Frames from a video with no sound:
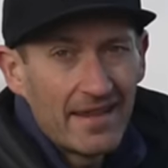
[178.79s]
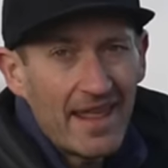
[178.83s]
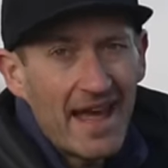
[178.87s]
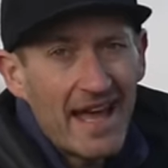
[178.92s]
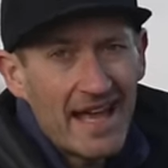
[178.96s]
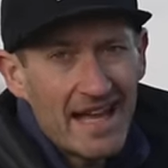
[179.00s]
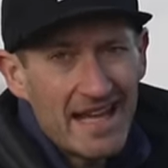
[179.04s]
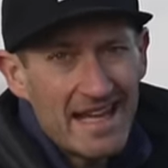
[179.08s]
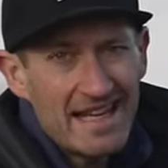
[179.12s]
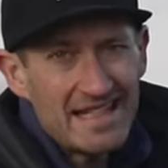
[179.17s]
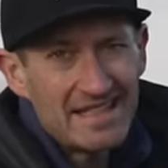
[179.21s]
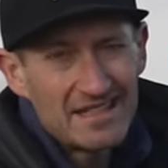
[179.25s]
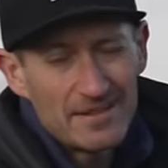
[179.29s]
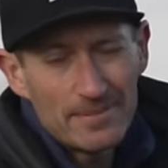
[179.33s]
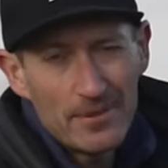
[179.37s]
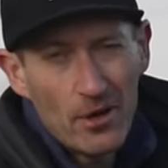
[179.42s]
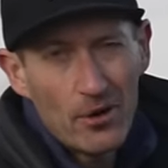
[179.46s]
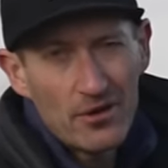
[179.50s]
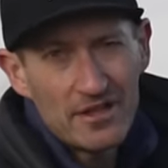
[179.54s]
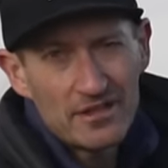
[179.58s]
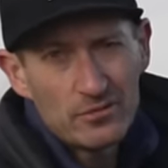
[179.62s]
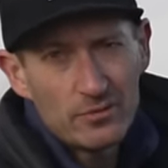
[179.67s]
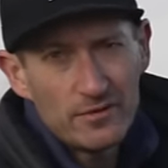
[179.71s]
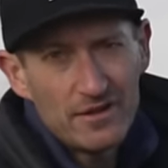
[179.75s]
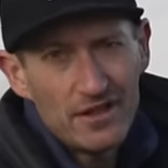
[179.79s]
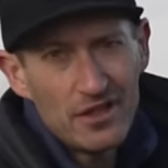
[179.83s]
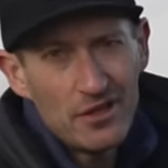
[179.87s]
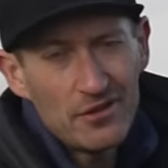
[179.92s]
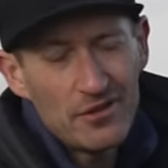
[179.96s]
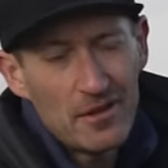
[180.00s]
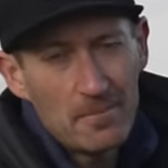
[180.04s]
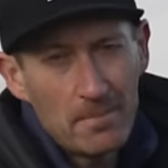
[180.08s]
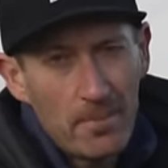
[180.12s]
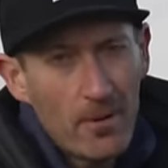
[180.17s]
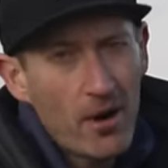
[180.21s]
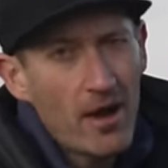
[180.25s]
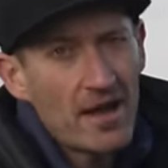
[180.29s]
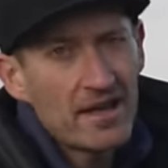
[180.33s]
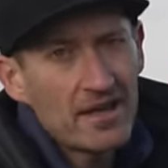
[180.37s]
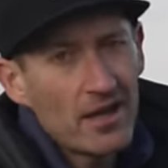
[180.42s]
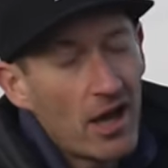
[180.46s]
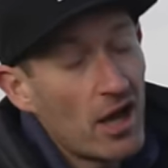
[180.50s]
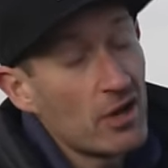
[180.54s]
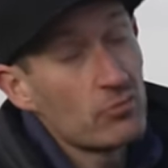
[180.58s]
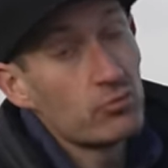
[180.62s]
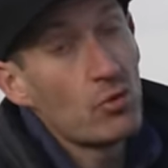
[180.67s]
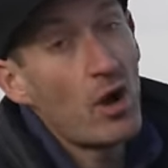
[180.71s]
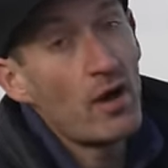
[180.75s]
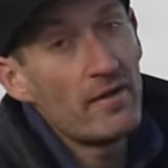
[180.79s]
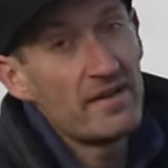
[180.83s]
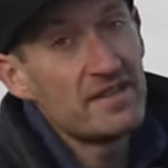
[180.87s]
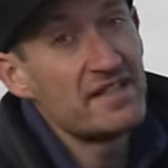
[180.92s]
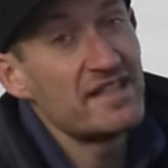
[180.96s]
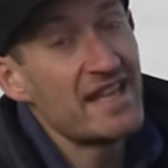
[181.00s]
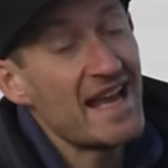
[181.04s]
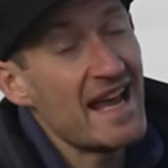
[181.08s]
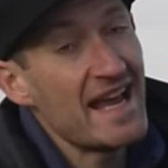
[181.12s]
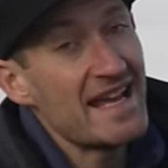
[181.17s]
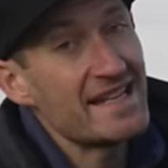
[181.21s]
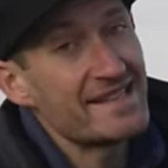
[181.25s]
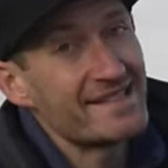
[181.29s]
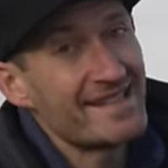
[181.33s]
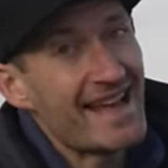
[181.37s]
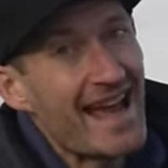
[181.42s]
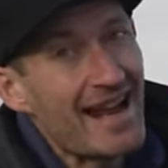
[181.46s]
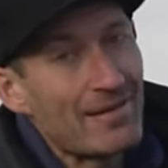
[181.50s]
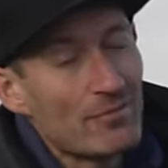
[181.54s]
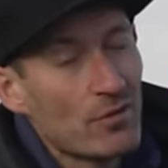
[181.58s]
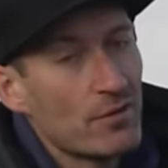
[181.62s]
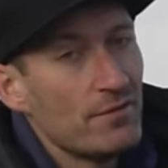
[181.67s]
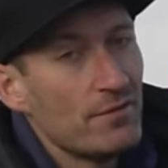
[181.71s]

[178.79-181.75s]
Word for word: That is, to be honest with you, the bike I'd rather test and